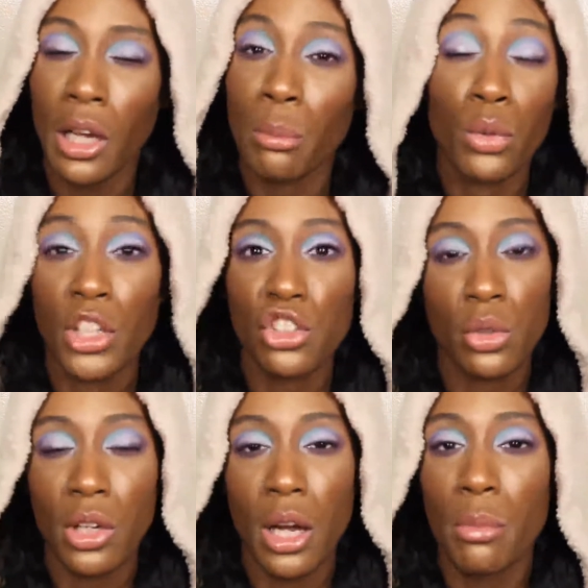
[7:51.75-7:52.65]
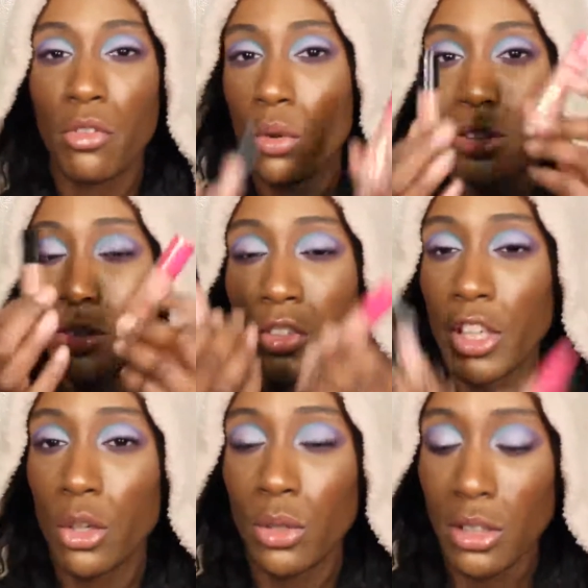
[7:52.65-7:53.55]
I'm pretty sure it'll come before this
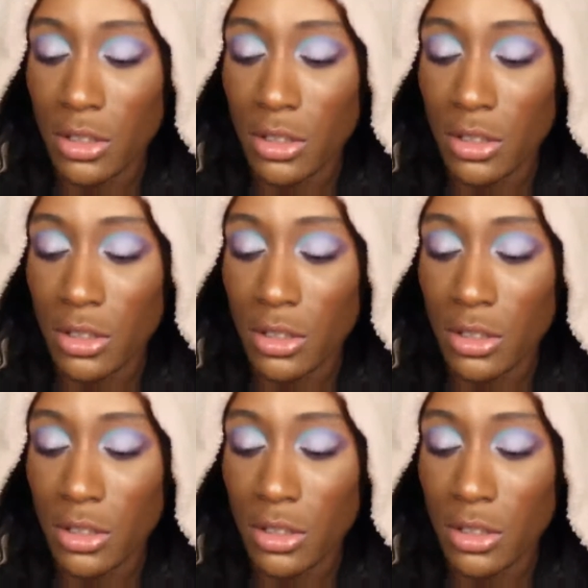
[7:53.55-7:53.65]
video does.